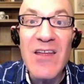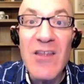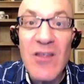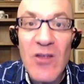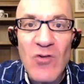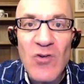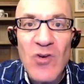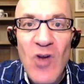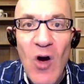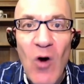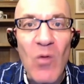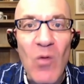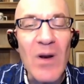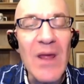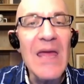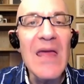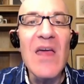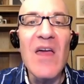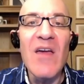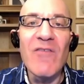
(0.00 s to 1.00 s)
you don't.
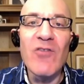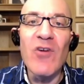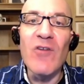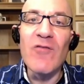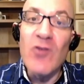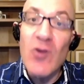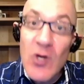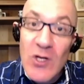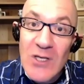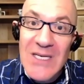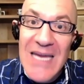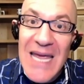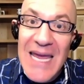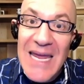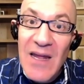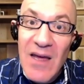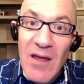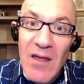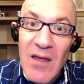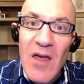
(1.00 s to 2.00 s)
If you have good
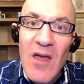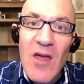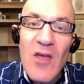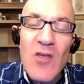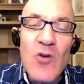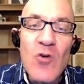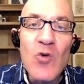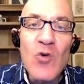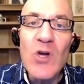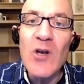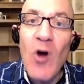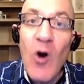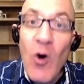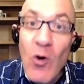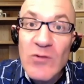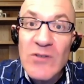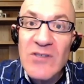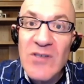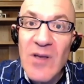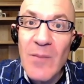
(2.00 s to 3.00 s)
data, you can own
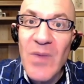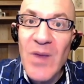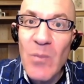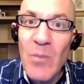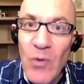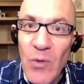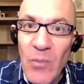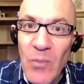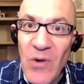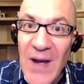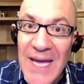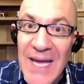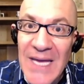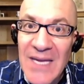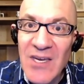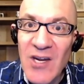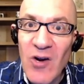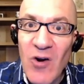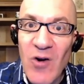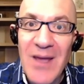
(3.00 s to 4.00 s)
something
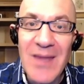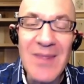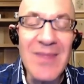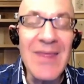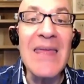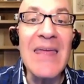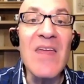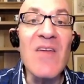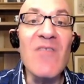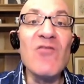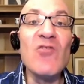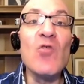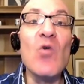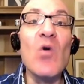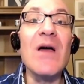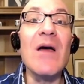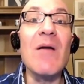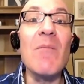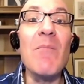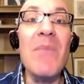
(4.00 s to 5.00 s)
proprietary that gives you a
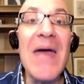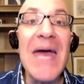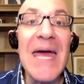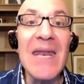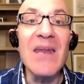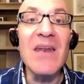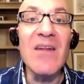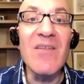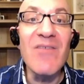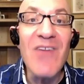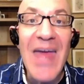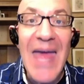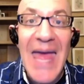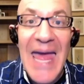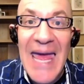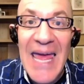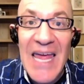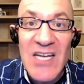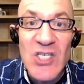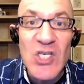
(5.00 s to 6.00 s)
competitive
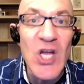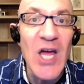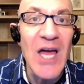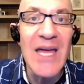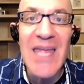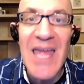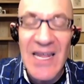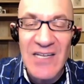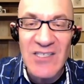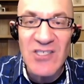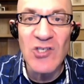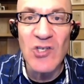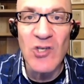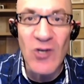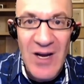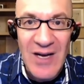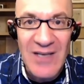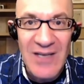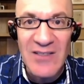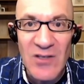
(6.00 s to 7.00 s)
edge against your
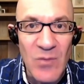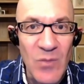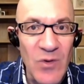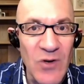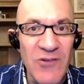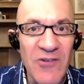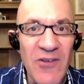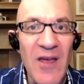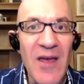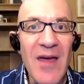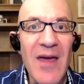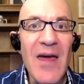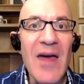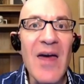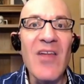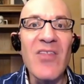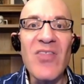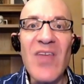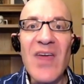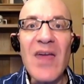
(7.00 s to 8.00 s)
customers.
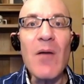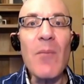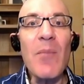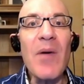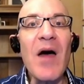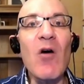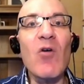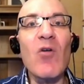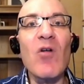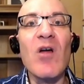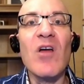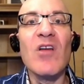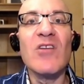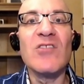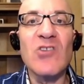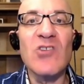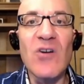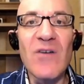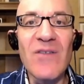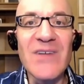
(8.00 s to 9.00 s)
Think about
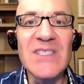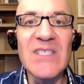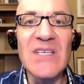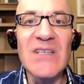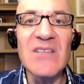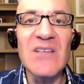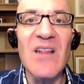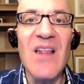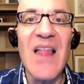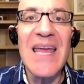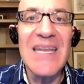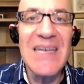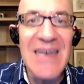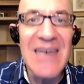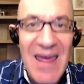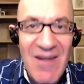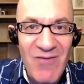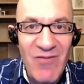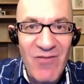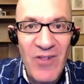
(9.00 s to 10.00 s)
services like
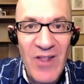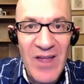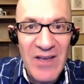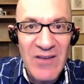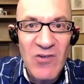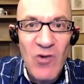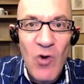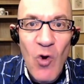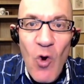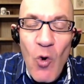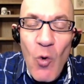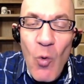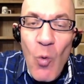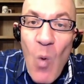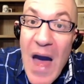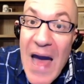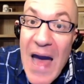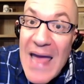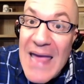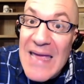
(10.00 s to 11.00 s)
Netflix.
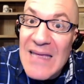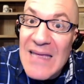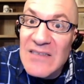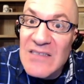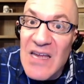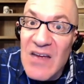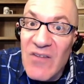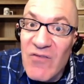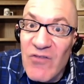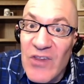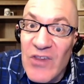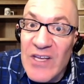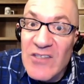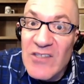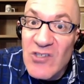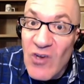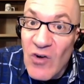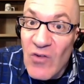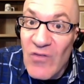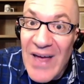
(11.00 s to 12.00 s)
Why is Netflix
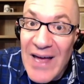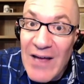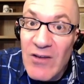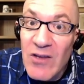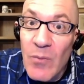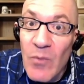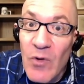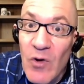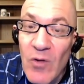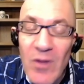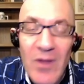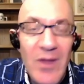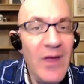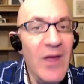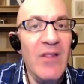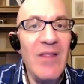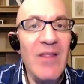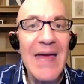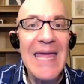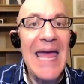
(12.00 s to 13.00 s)
so valuable?
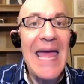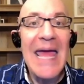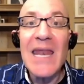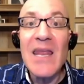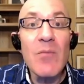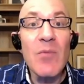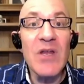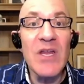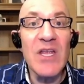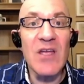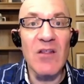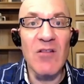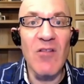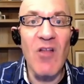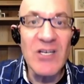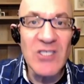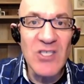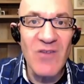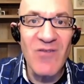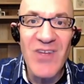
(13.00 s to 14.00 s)
Like anybody can
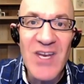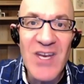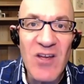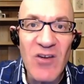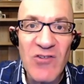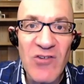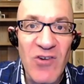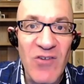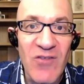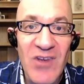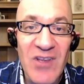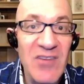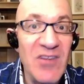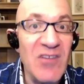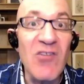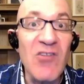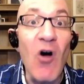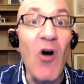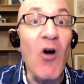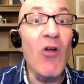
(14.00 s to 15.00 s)
launch a video service.
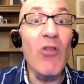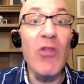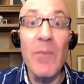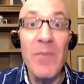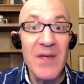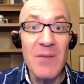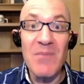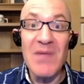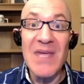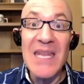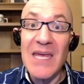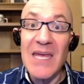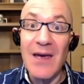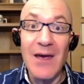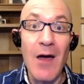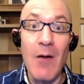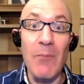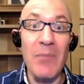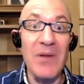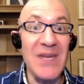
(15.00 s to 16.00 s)
All the big media
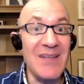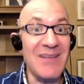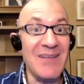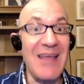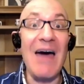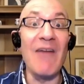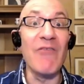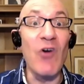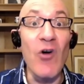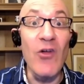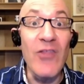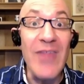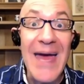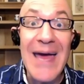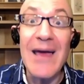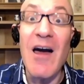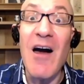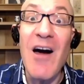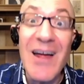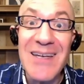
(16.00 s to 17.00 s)
companies have all that
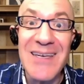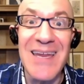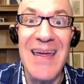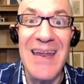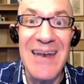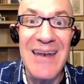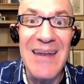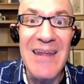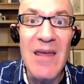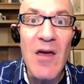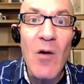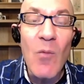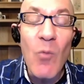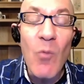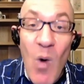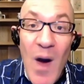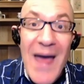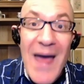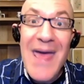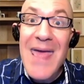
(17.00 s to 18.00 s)
content.
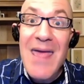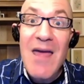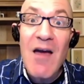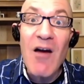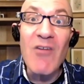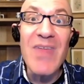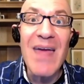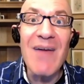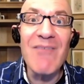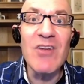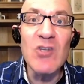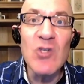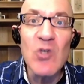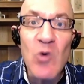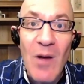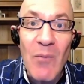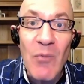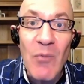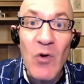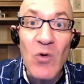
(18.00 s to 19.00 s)
Why are they having
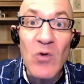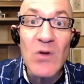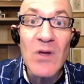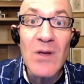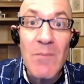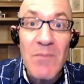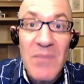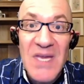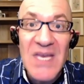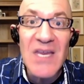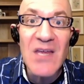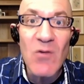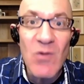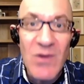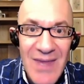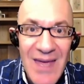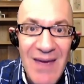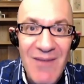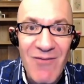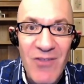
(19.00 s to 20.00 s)
trouble competing with
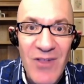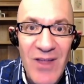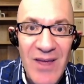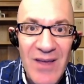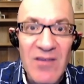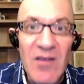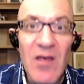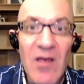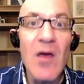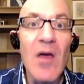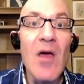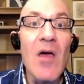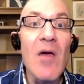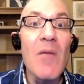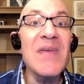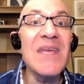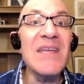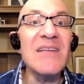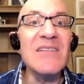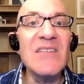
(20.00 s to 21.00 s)
Netflix?
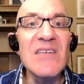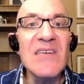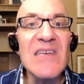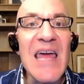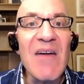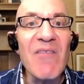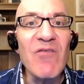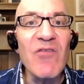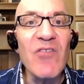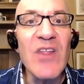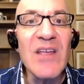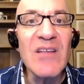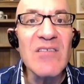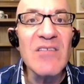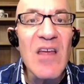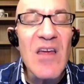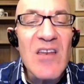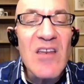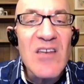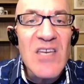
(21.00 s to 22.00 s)
Because Netflix
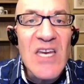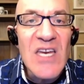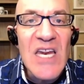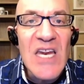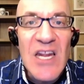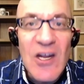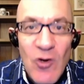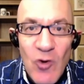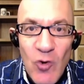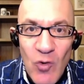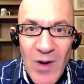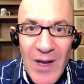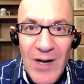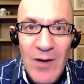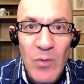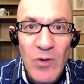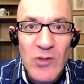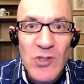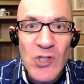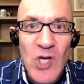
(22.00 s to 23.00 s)
did an
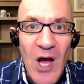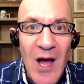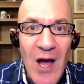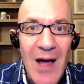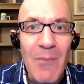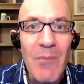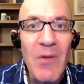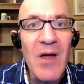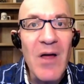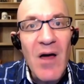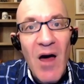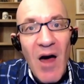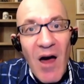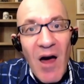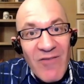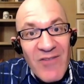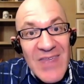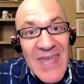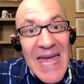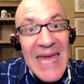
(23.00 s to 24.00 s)
incredible job of
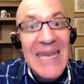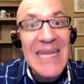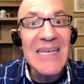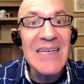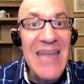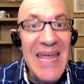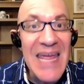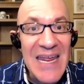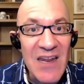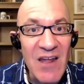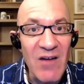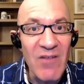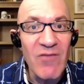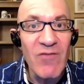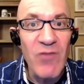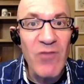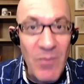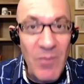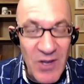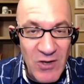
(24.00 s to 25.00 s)
getting data
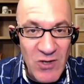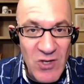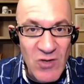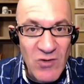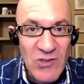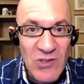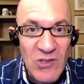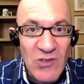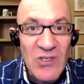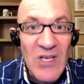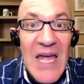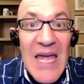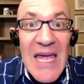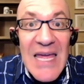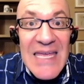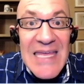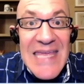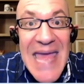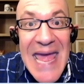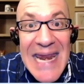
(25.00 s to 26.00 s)
from their users,
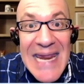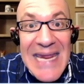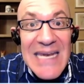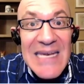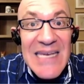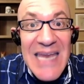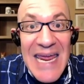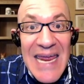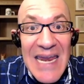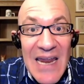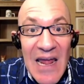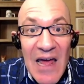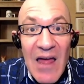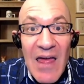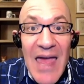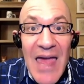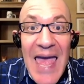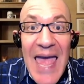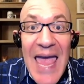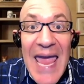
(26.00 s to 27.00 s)
getting data,
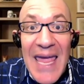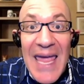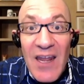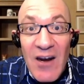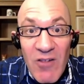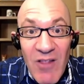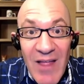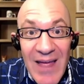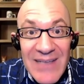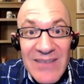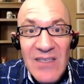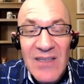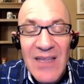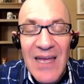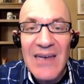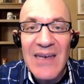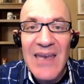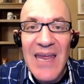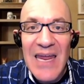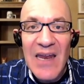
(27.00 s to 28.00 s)
analyzing that
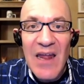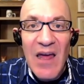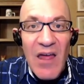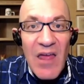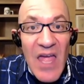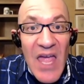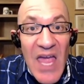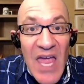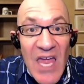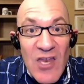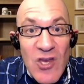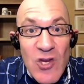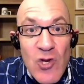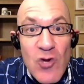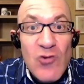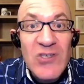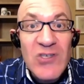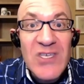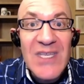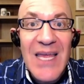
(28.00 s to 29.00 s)
data, and
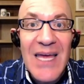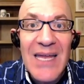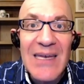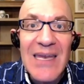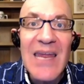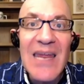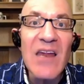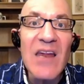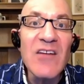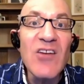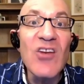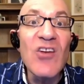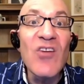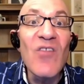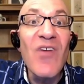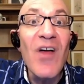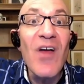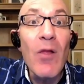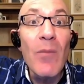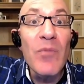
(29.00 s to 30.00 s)
using that data to
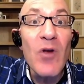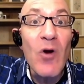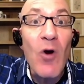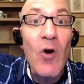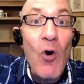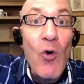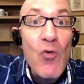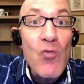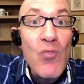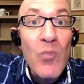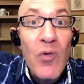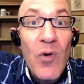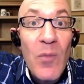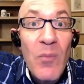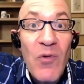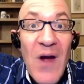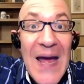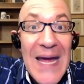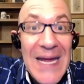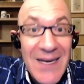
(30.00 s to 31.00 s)
develop their own
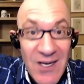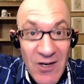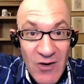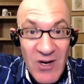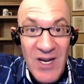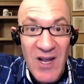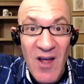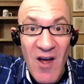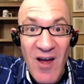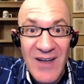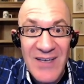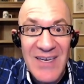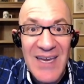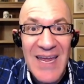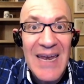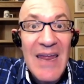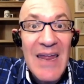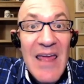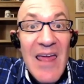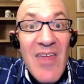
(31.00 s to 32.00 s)
proprietary content
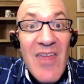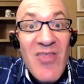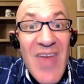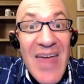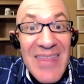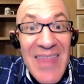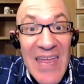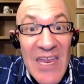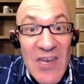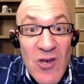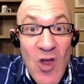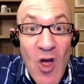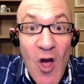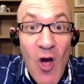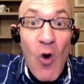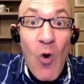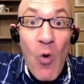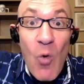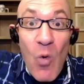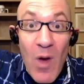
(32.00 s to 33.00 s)
that they
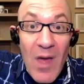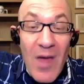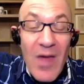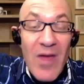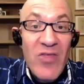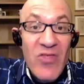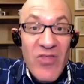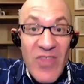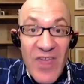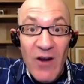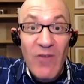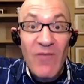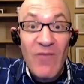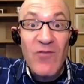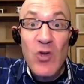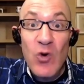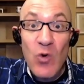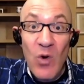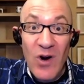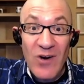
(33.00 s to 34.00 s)
know their
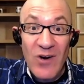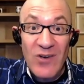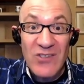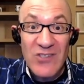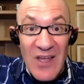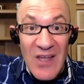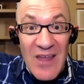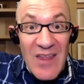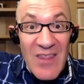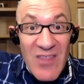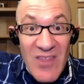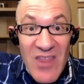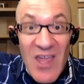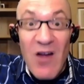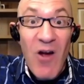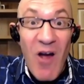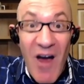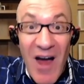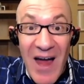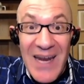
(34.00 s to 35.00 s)
viewers, their
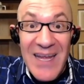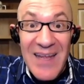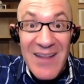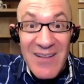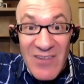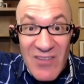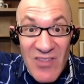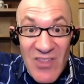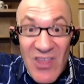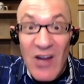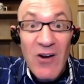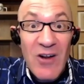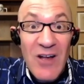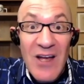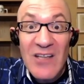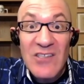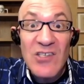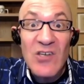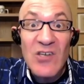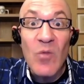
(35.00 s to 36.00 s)
audience, their
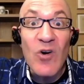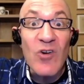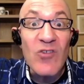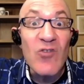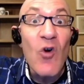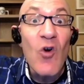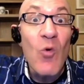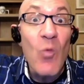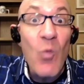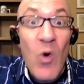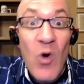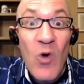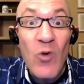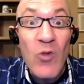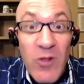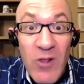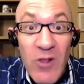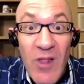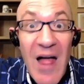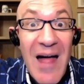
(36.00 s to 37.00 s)
customers will
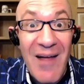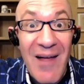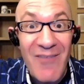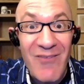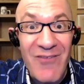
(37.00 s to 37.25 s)
love.